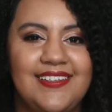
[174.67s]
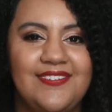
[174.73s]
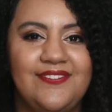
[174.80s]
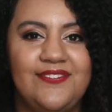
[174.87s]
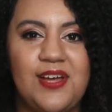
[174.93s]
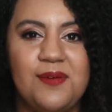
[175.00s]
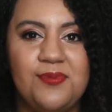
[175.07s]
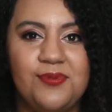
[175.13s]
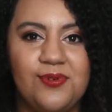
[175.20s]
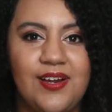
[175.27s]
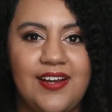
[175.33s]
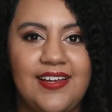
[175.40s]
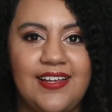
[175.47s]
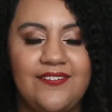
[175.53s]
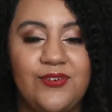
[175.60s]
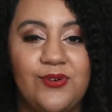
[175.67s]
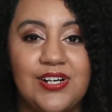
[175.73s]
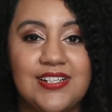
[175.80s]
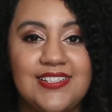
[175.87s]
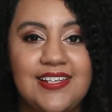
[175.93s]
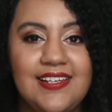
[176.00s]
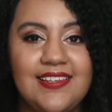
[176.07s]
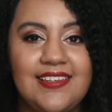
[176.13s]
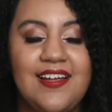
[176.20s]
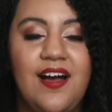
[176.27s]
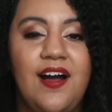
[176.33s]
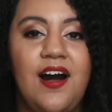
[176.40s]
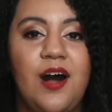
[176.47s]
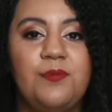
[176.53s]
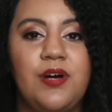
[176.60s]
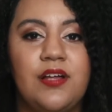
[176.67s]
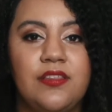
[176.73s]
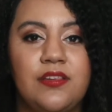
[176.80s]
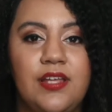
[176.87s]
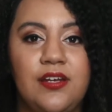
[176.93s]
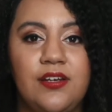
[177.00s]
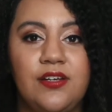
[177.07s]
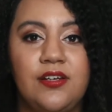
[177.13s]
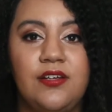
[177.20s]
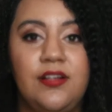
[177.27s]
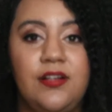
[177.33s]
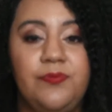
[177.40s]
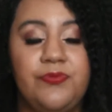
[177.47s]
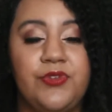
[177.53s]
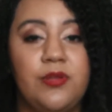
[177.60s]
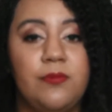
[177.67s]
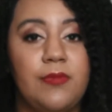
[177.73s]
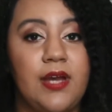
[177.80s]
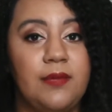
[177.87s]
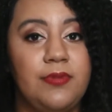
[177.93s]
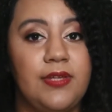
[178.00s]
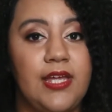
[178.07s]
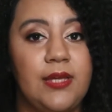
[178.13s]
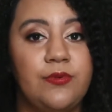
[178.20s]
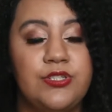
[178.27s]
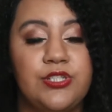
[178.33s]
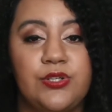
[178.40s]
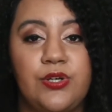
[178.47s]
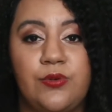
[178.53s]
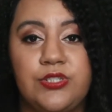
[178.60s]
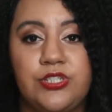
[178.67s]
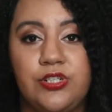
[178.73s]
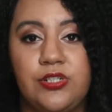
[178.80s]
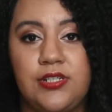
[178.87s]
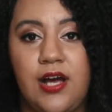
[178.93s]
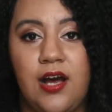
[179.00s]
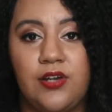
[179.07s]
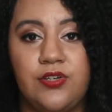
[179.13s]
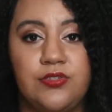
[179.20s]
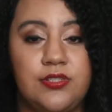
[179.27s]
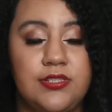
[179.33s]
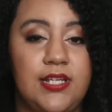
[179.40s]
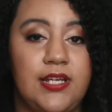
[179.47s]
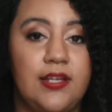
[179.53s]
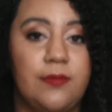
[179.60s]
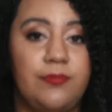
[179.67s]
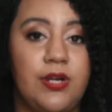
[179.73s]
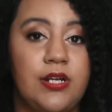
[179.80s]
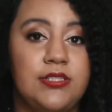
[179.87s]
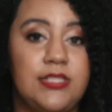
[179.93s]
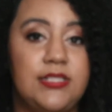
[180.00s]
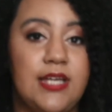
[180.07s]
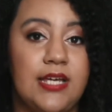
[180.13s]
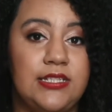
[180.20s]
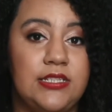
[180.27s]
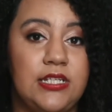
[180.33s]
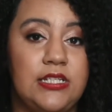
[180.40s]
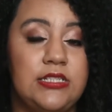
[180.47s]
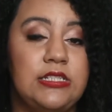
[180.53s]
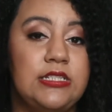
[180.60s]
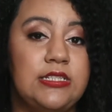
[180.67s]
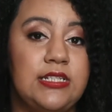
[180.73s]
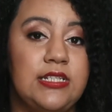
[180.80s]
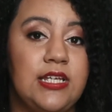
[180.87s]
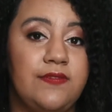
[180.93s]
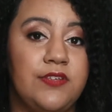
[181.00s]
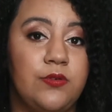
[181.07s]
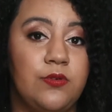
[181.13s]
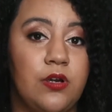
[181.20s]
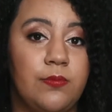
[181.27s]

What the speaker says: February 14th, a month later, you might be able to go to your doctors or take a pregnancy test then to see if you are